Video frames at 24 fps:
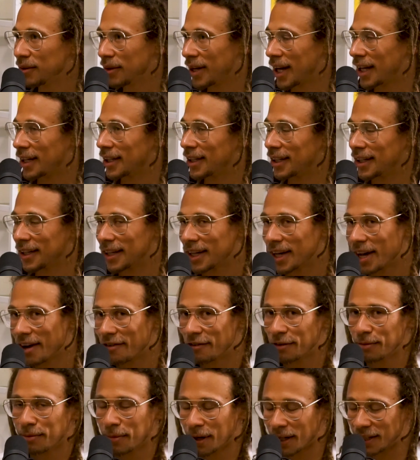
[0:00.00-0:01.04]
you gotta,
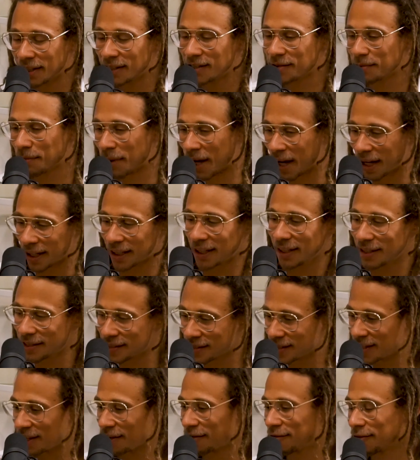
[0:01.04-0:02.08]
everybody's body
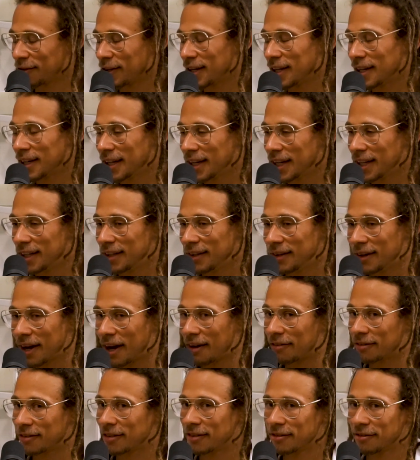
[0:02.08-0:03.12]
is different and you
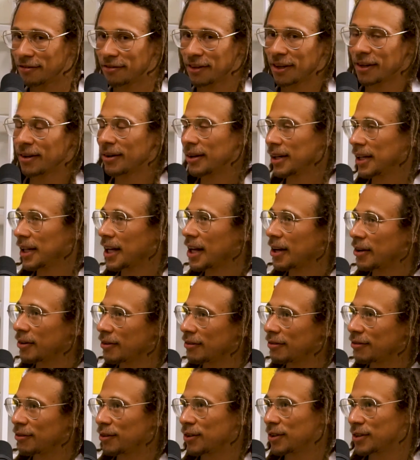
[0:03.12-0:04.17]
have to figure it
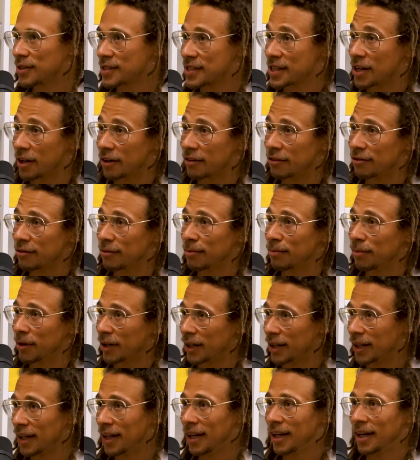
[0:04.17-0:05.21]
out for yourself.
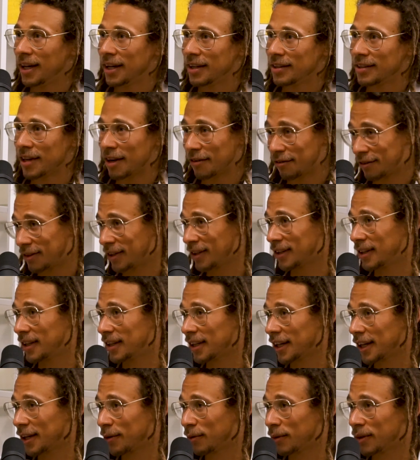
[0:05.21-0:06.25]
But definitely,
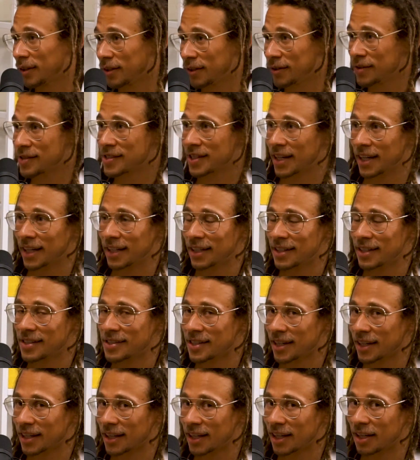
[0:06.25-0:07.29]
like what you said, is
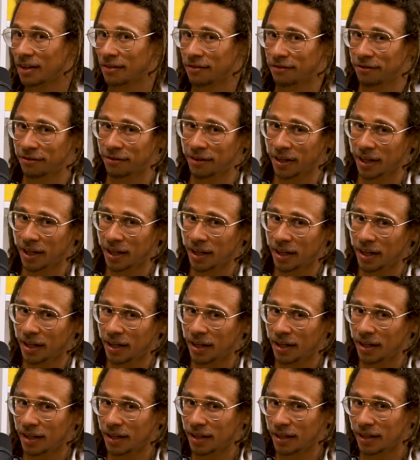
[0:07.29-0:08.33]
like if
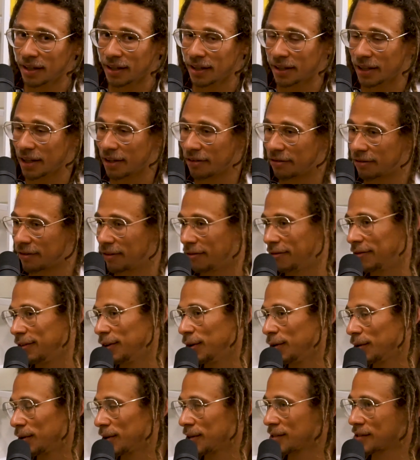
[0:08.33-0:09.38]
the
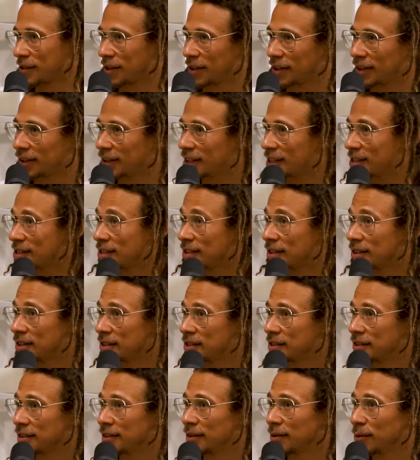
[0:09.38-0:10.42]
viewers or
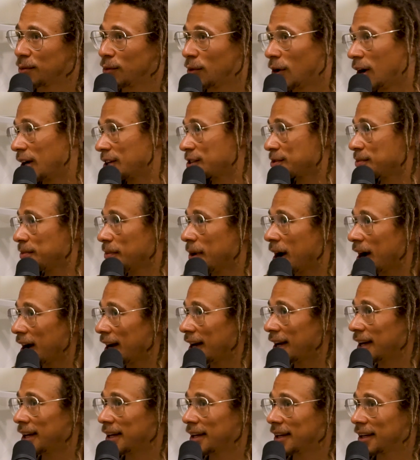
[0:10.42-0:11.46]
listeners watch
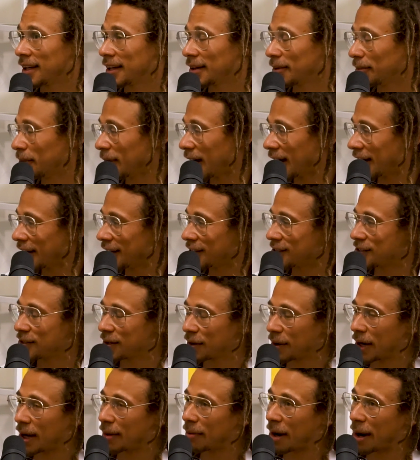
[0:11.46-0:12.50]
my
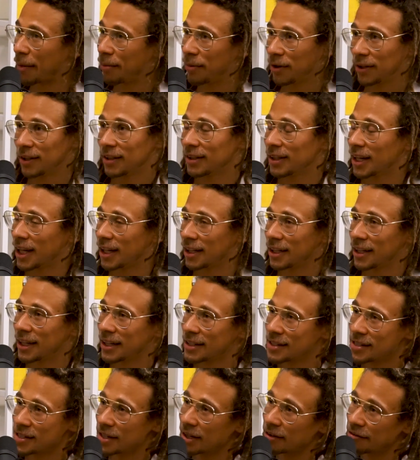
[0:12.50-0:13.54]
Instagram, I put a lot of
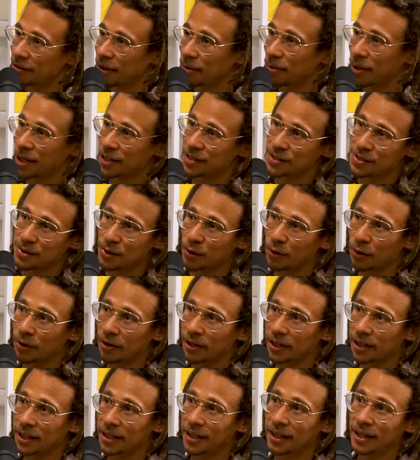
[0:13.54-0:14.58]
that stuff on my
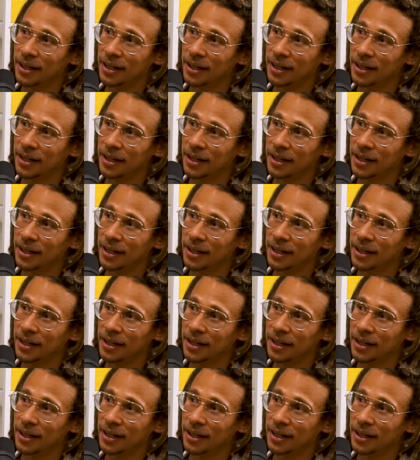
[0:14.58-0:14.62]
story,